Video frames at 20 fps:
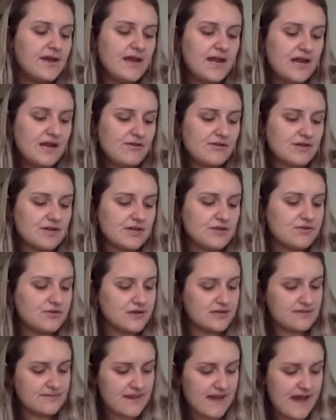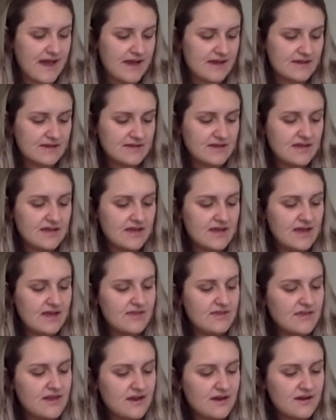Harry grinned back,
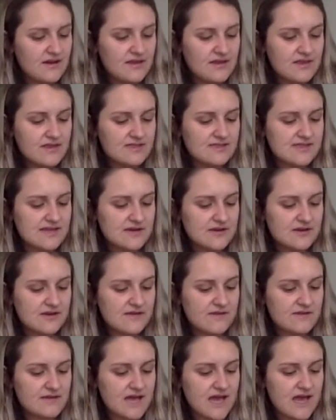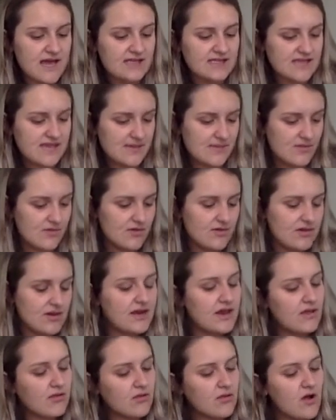and there in the center of the high table,
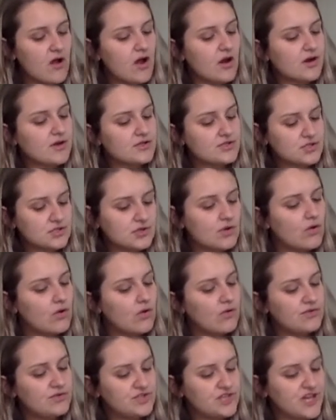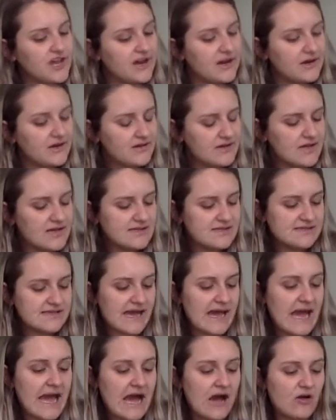in a large gold chair,
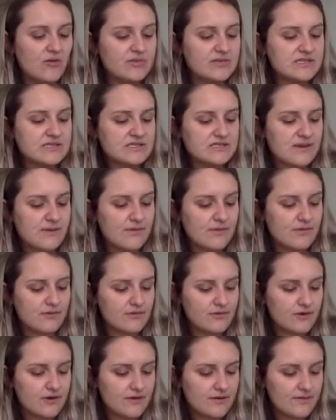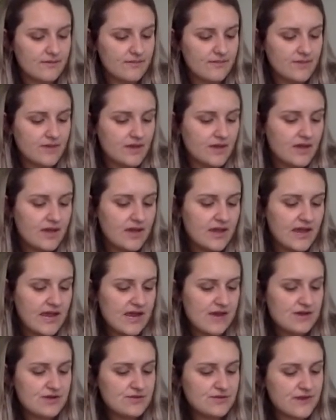sat Albus Dumbledore.
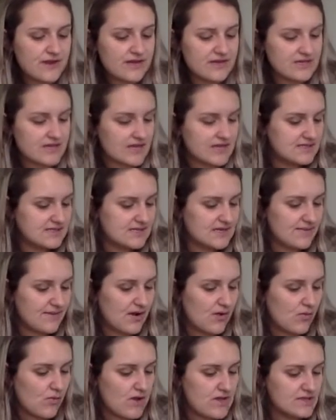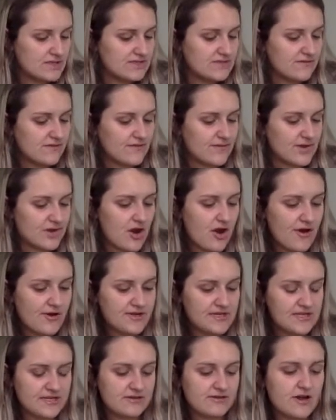Harry recognized him at once from the card
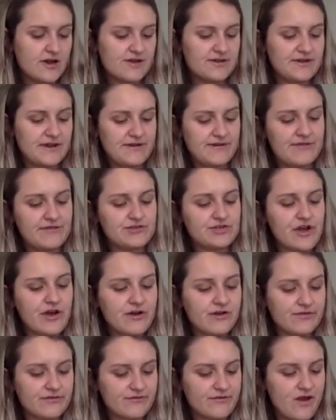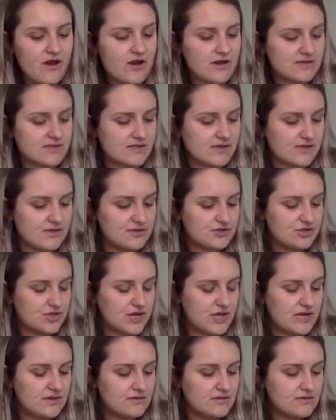he had gotten out of the chocolate frogs on the train.